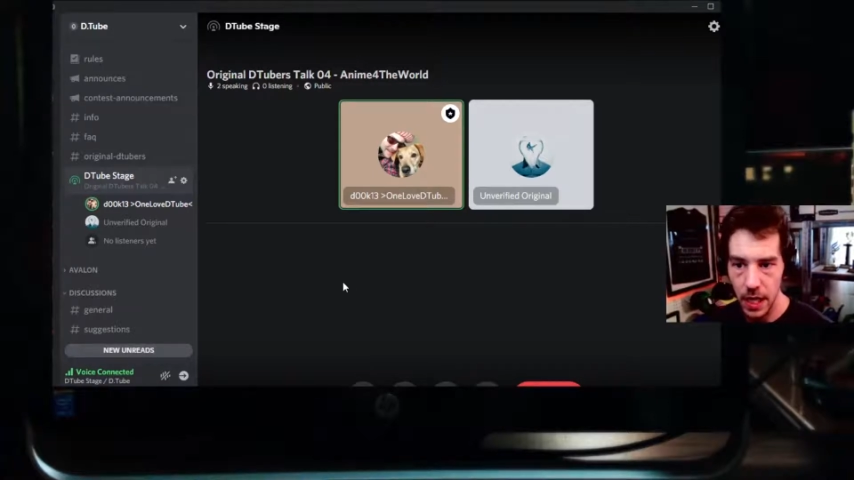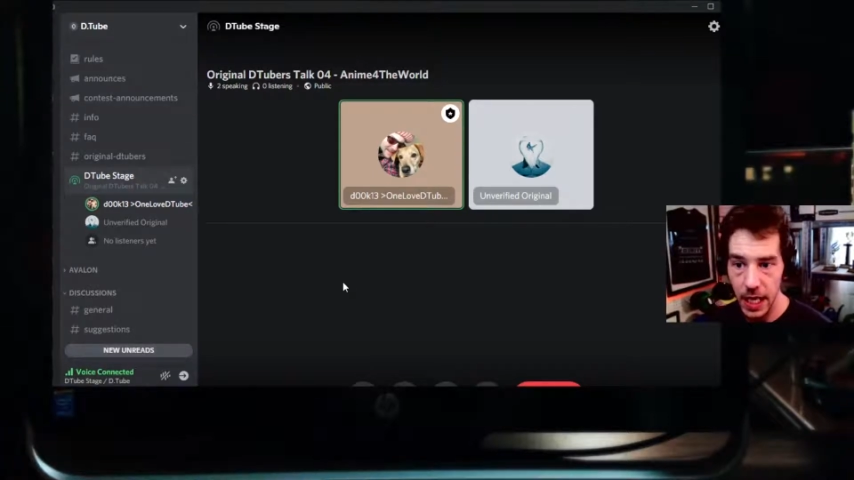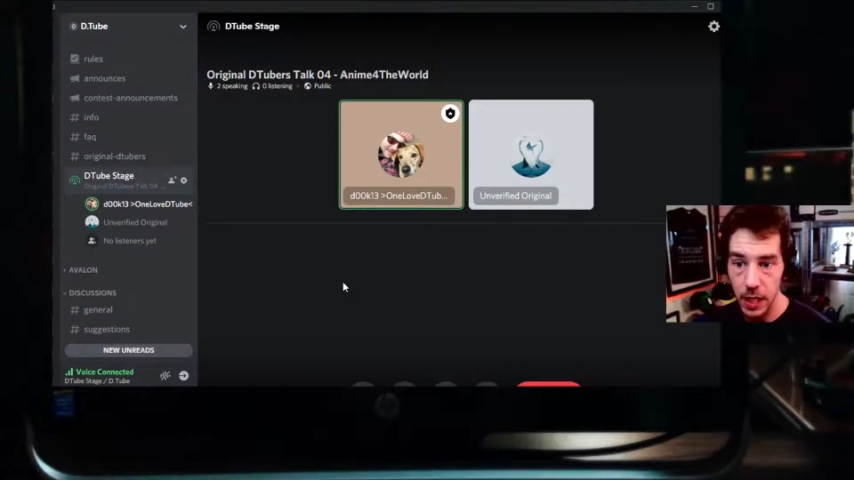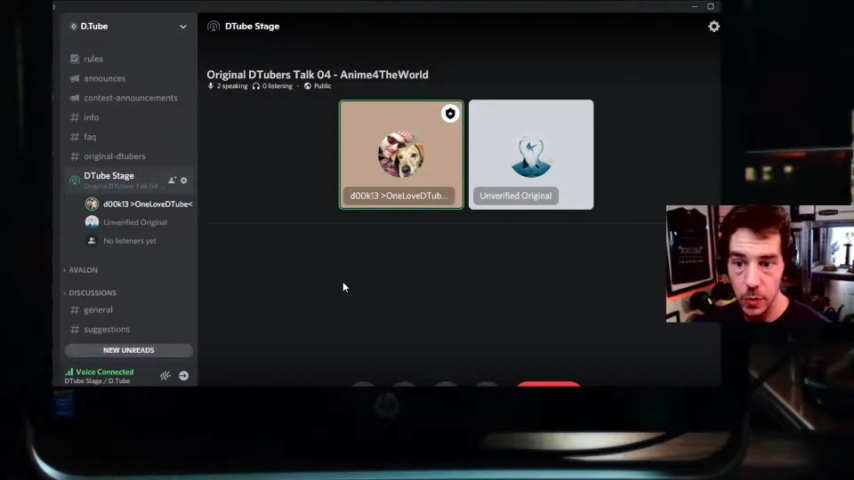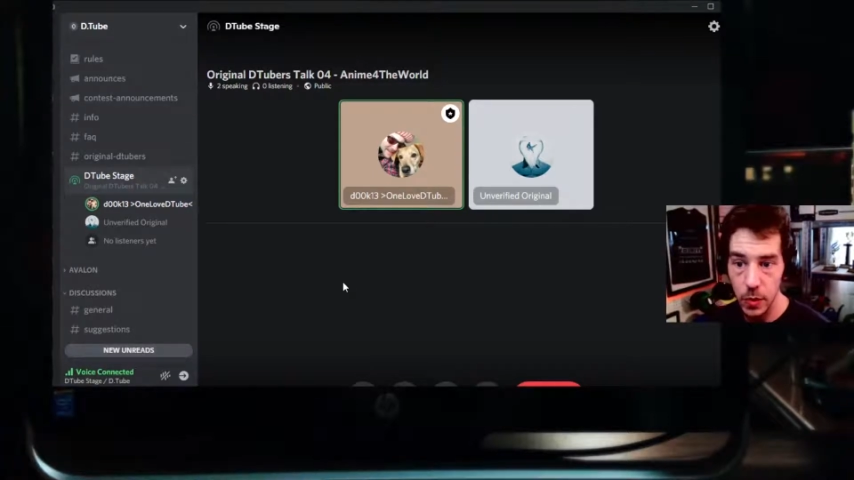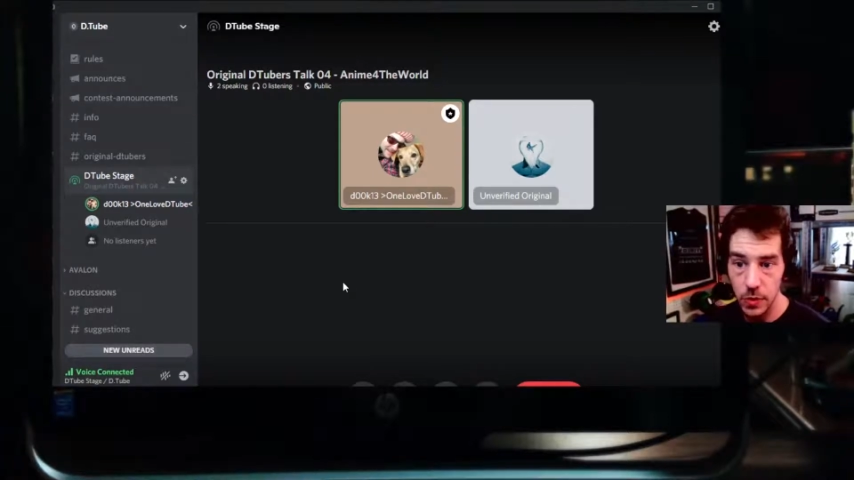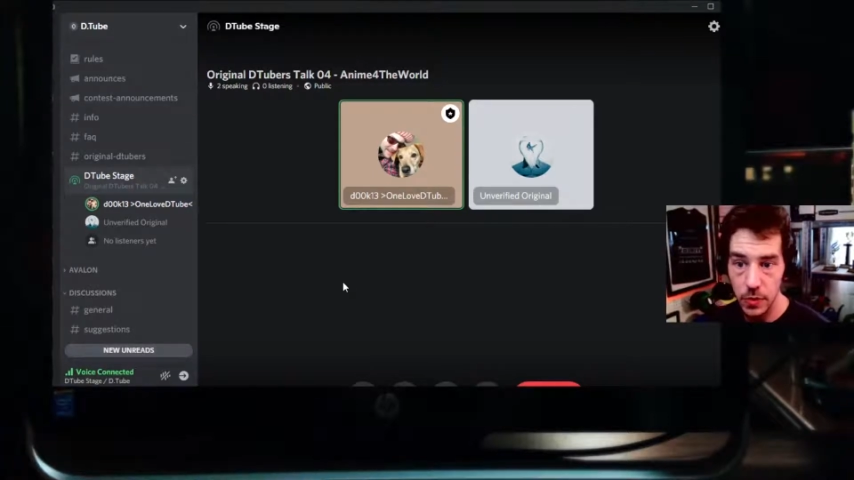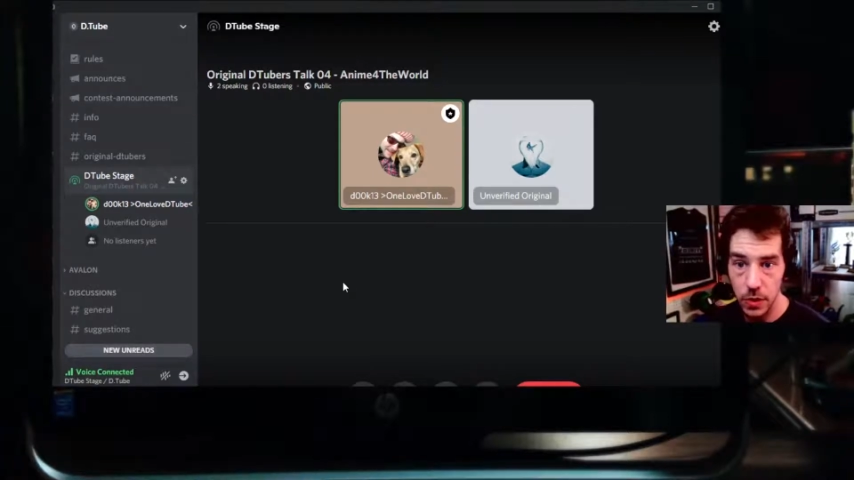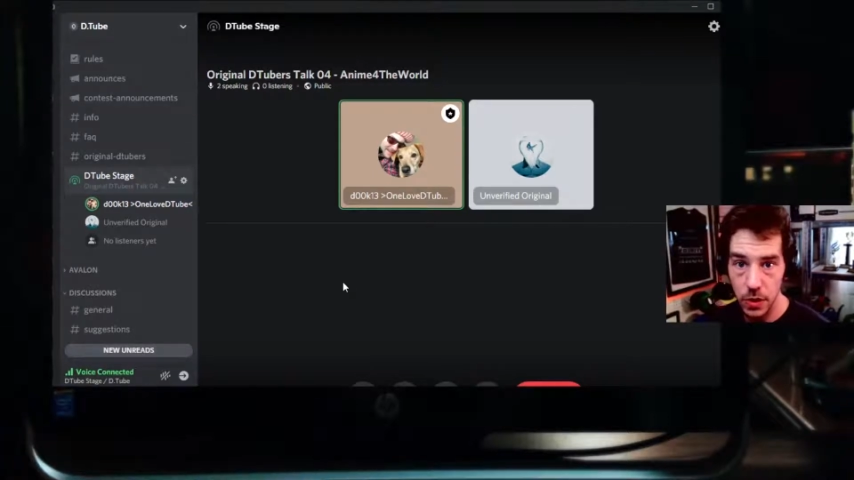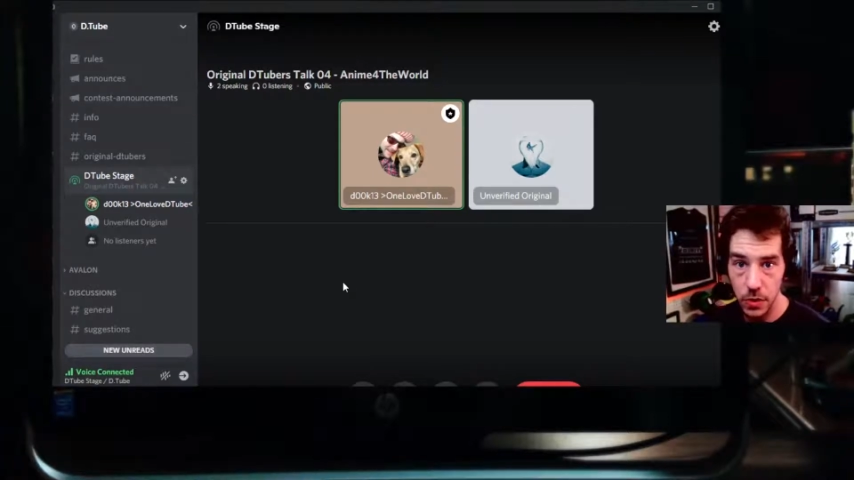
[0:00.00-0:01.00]
able
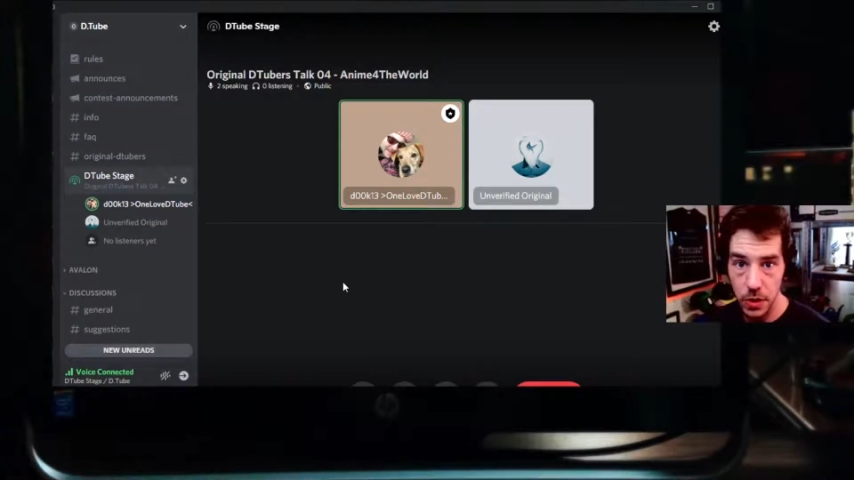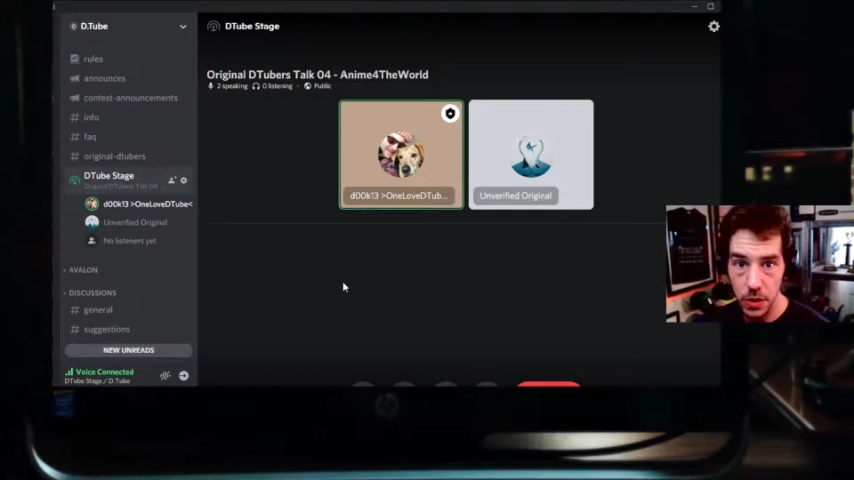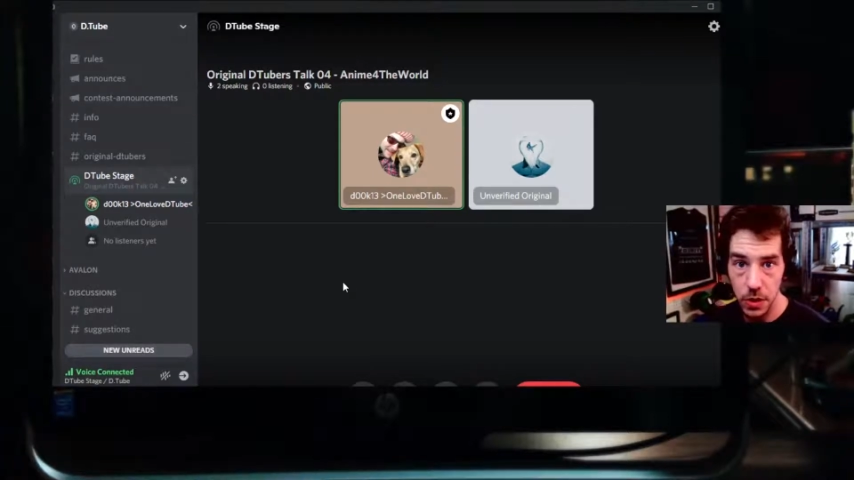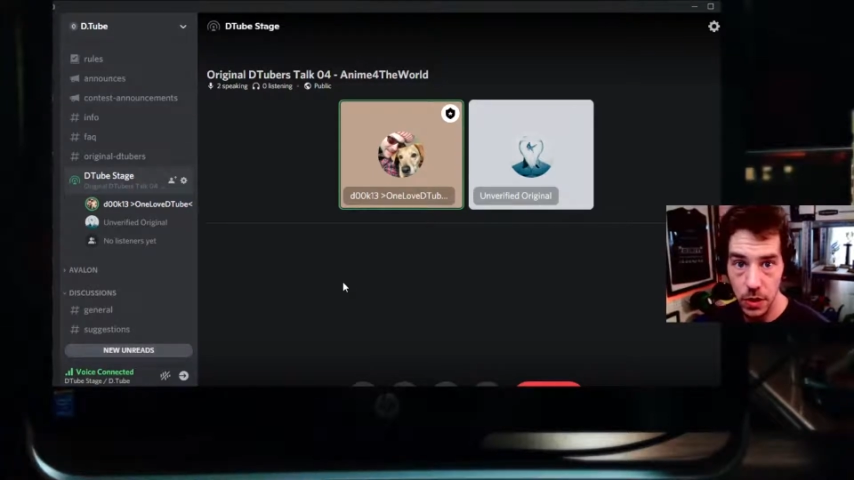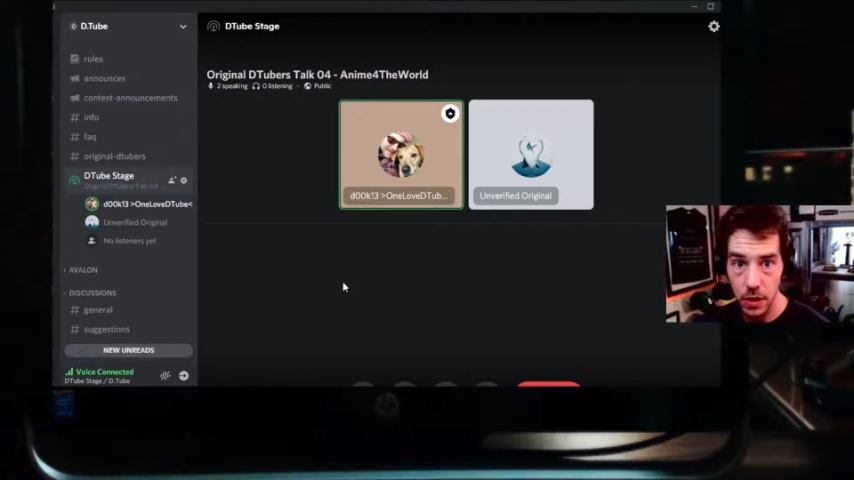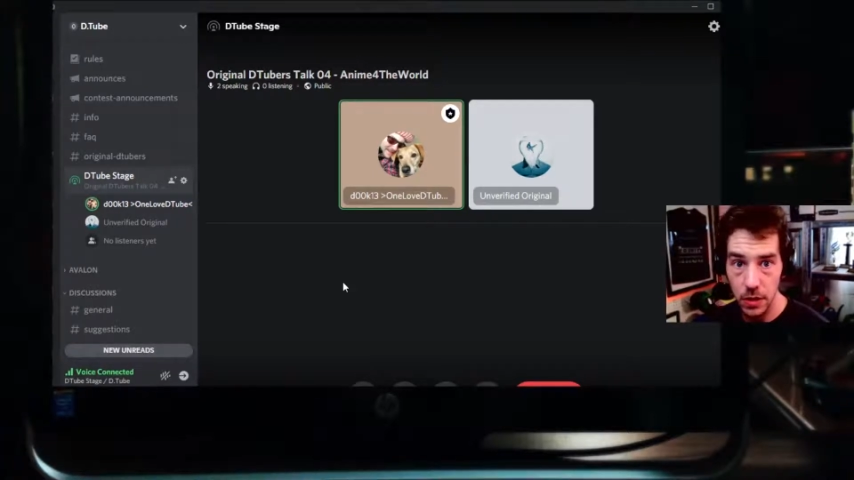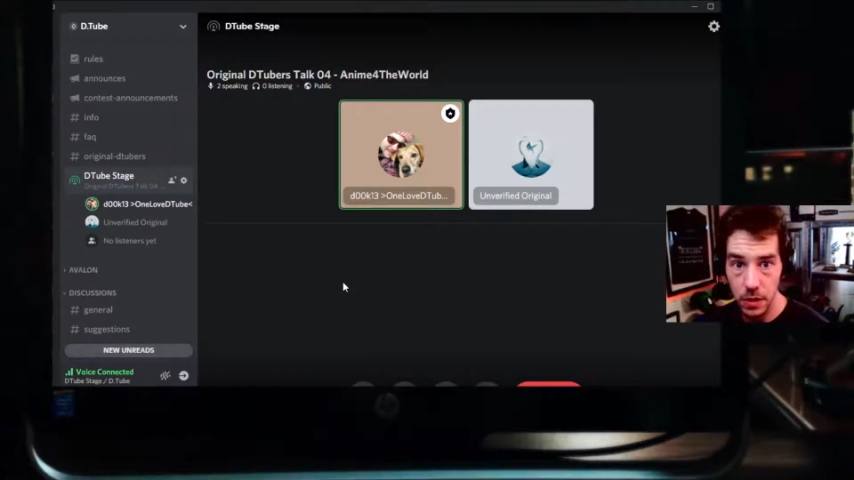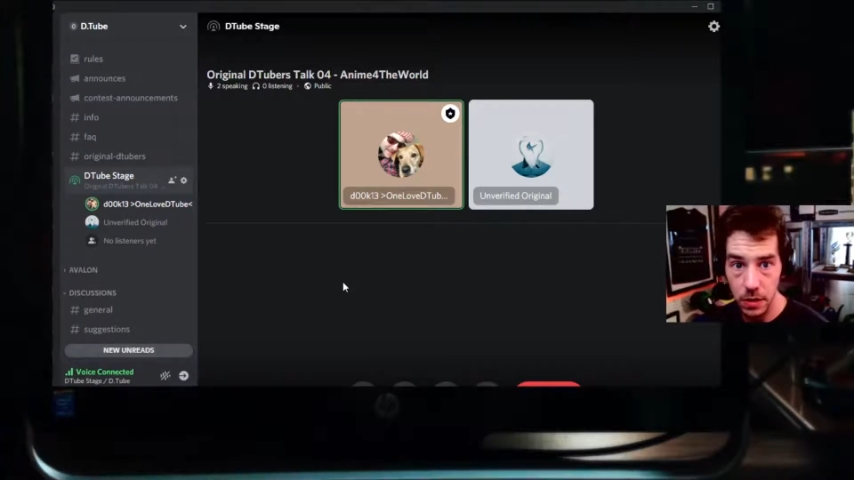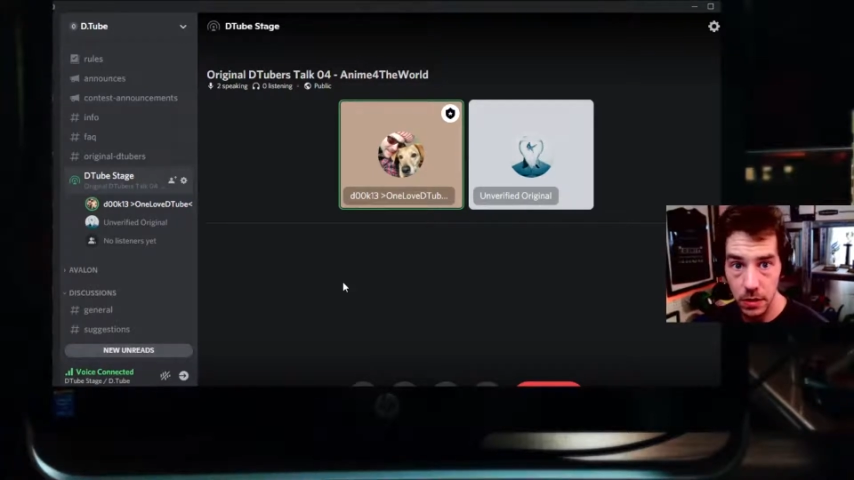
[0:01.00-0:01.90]
to skirt